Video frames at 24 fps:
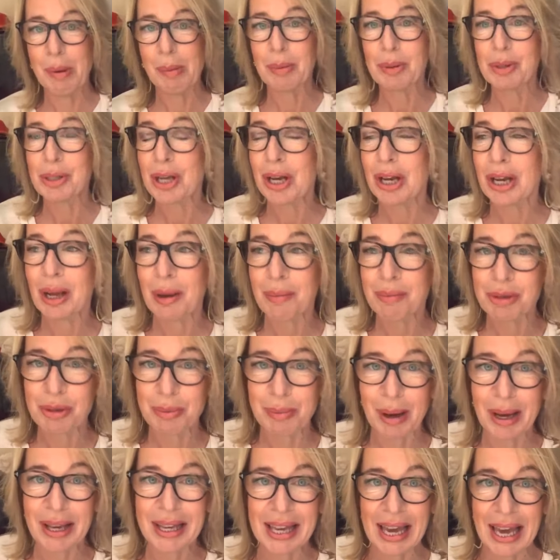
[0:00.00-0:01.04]
People turn up to
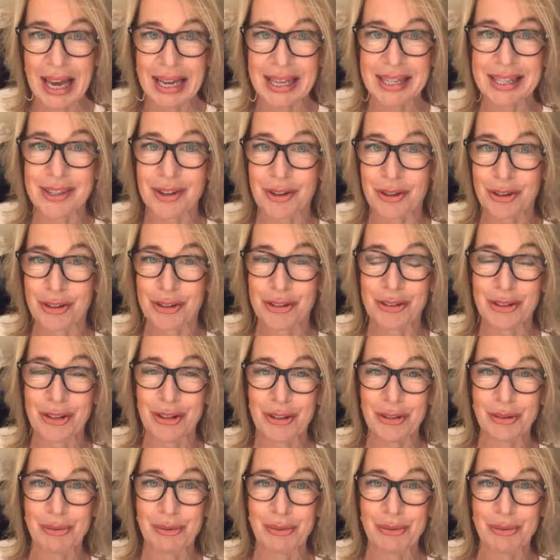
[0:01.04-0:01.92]
my gigs on